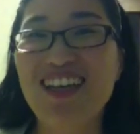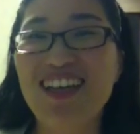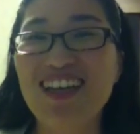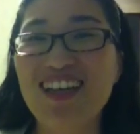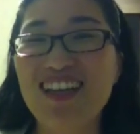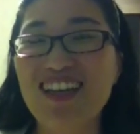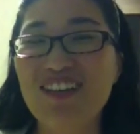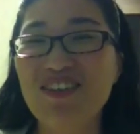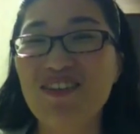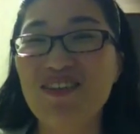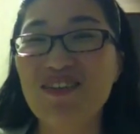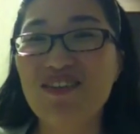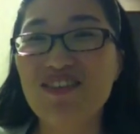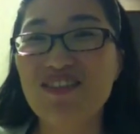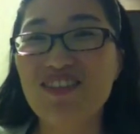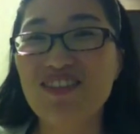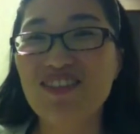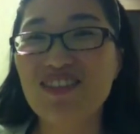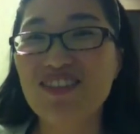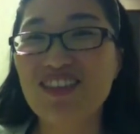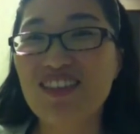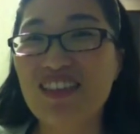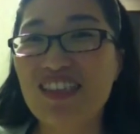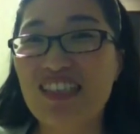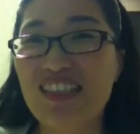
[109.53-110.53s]

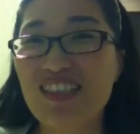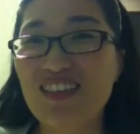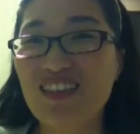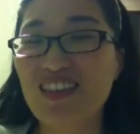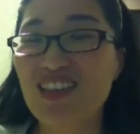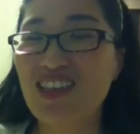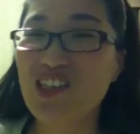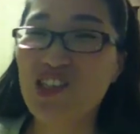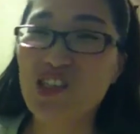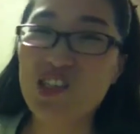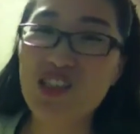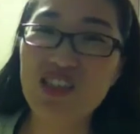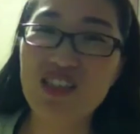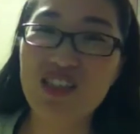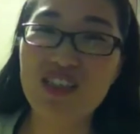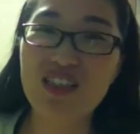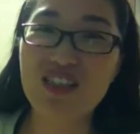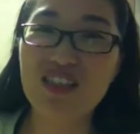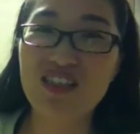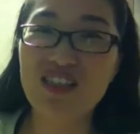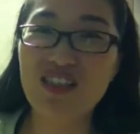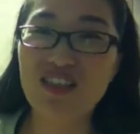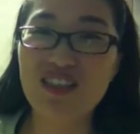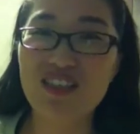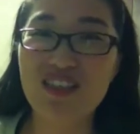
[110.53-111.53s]
He's
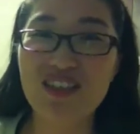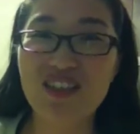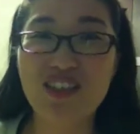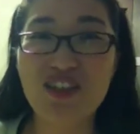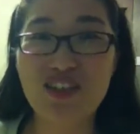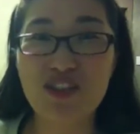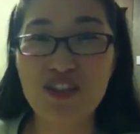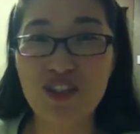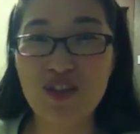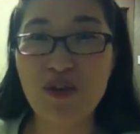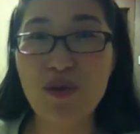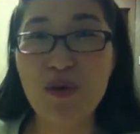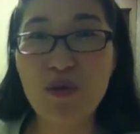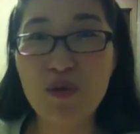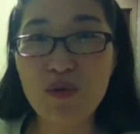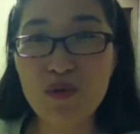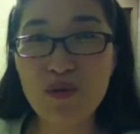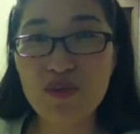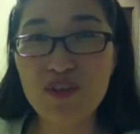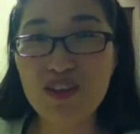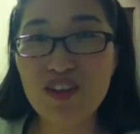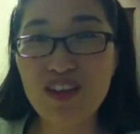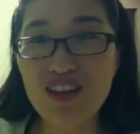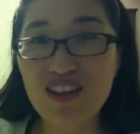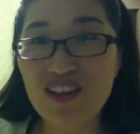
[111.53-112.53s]
6 years
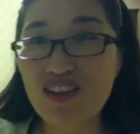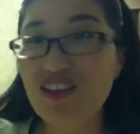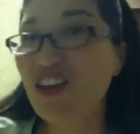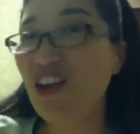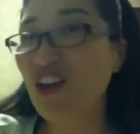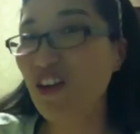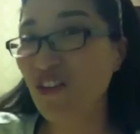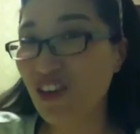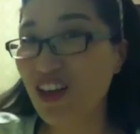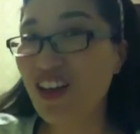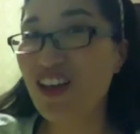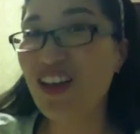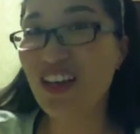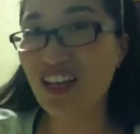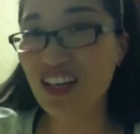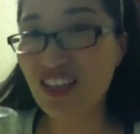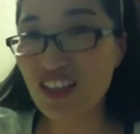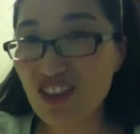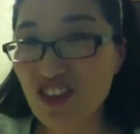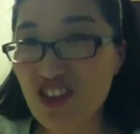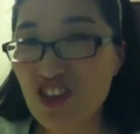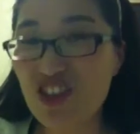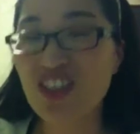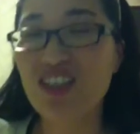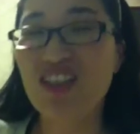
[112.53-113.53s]
old and Korean
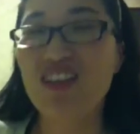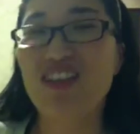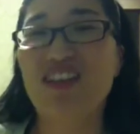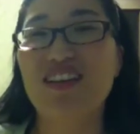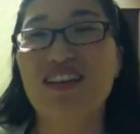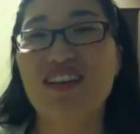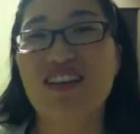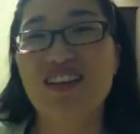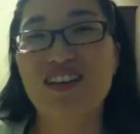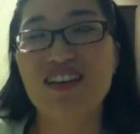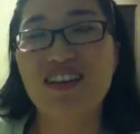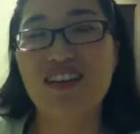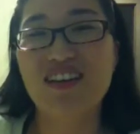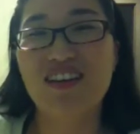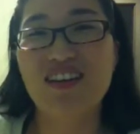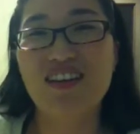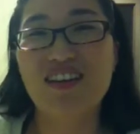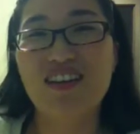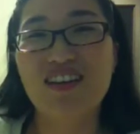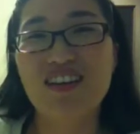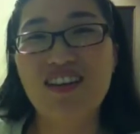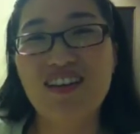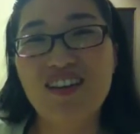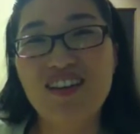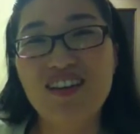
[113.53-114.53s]
age,
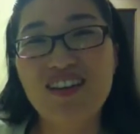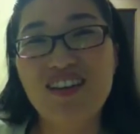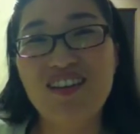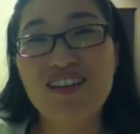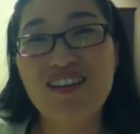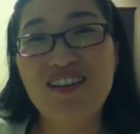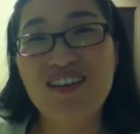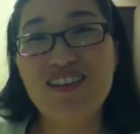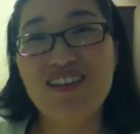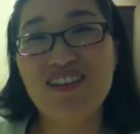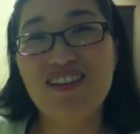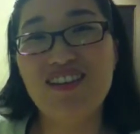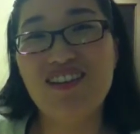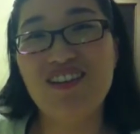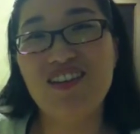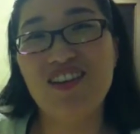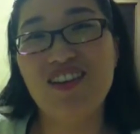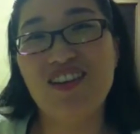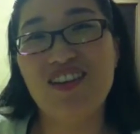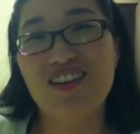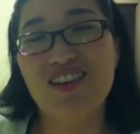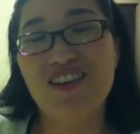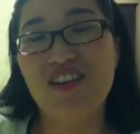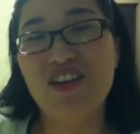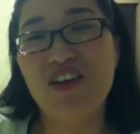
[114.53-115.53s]
and
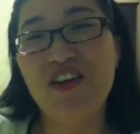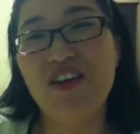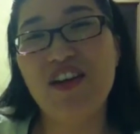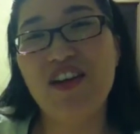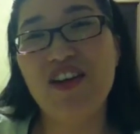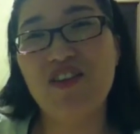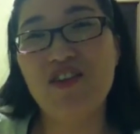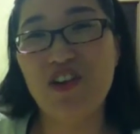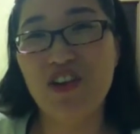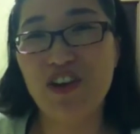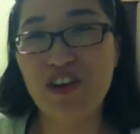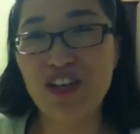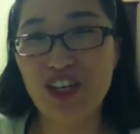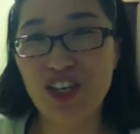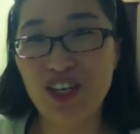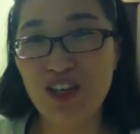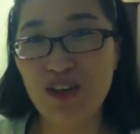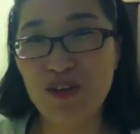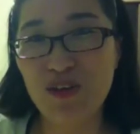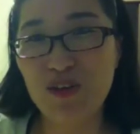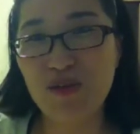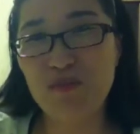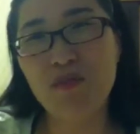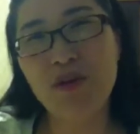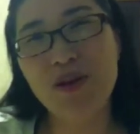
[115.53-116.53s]
they are very
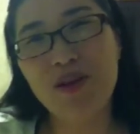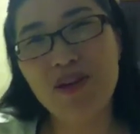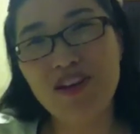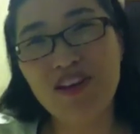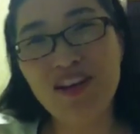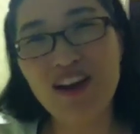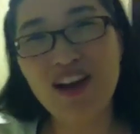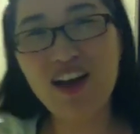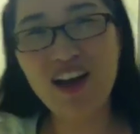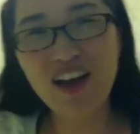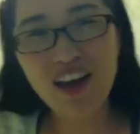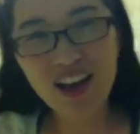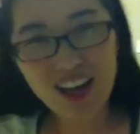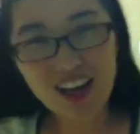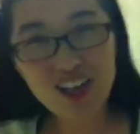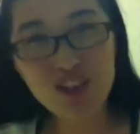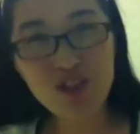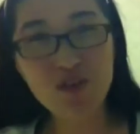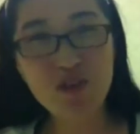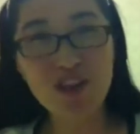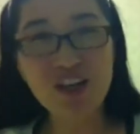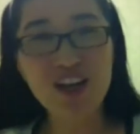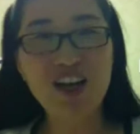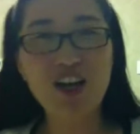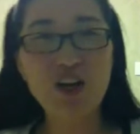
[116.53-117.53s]
cute. But
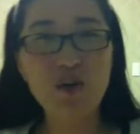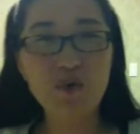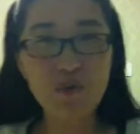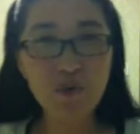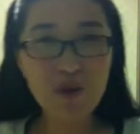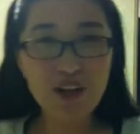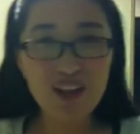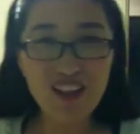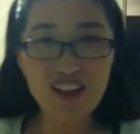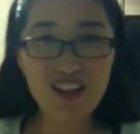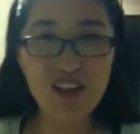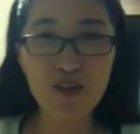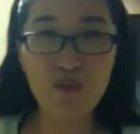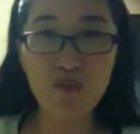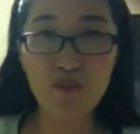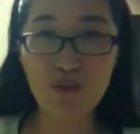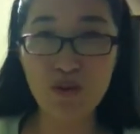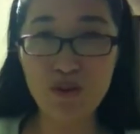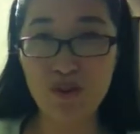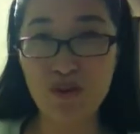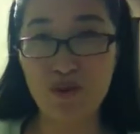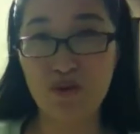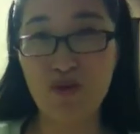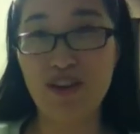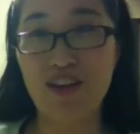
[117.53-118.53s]
actually, I really
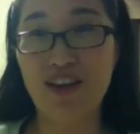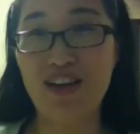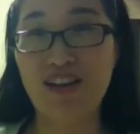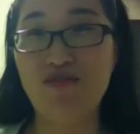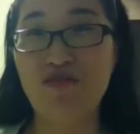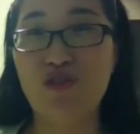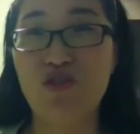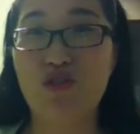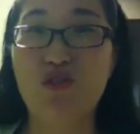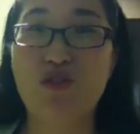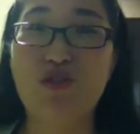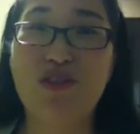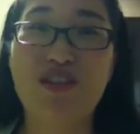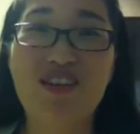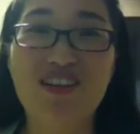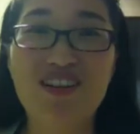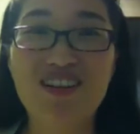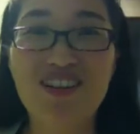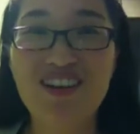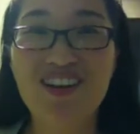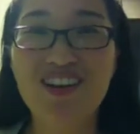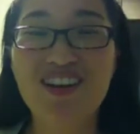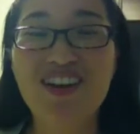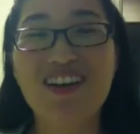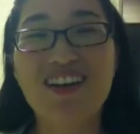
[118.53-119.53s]
want to have
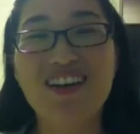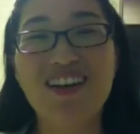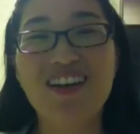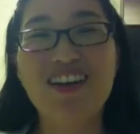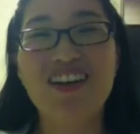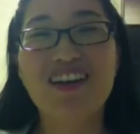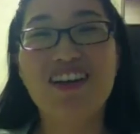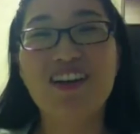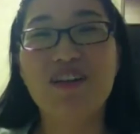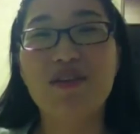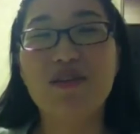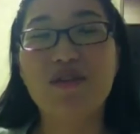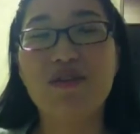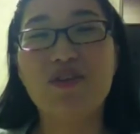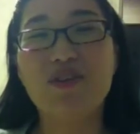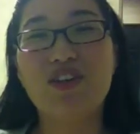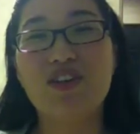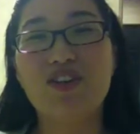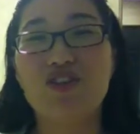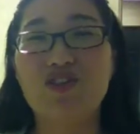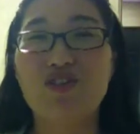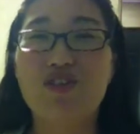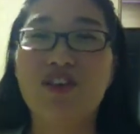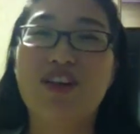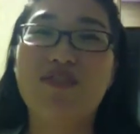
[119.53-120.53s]
daughter. Yeah,
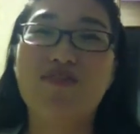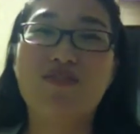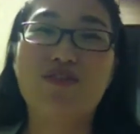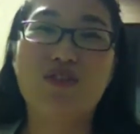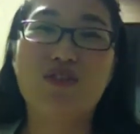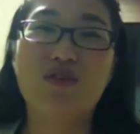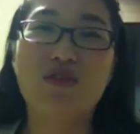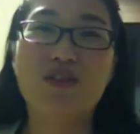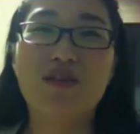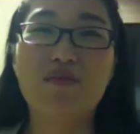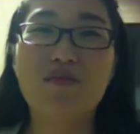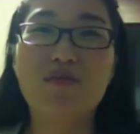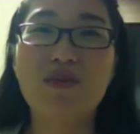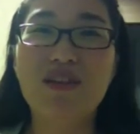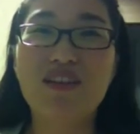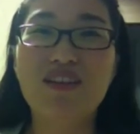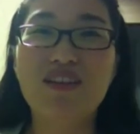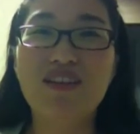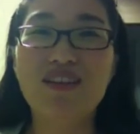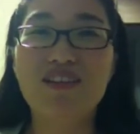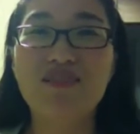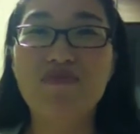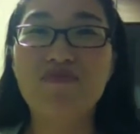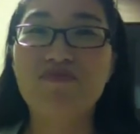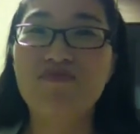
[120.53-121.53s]
wanted to have daughter,
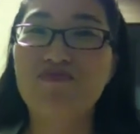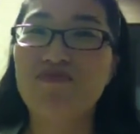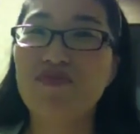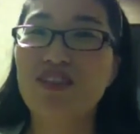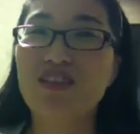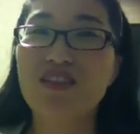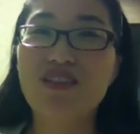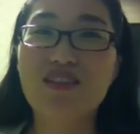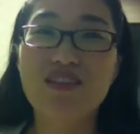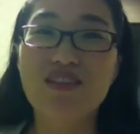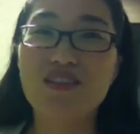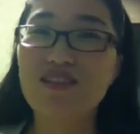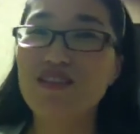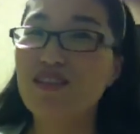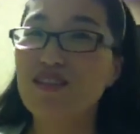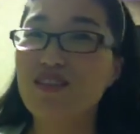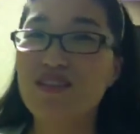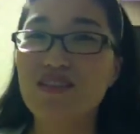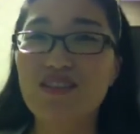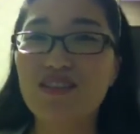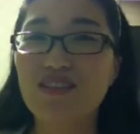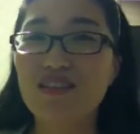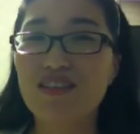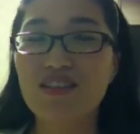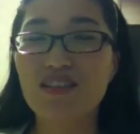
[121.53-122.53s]
but it's
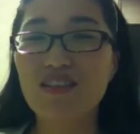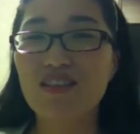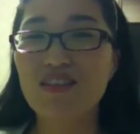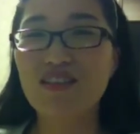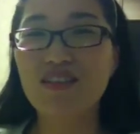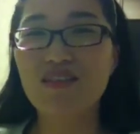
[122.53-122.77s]
not.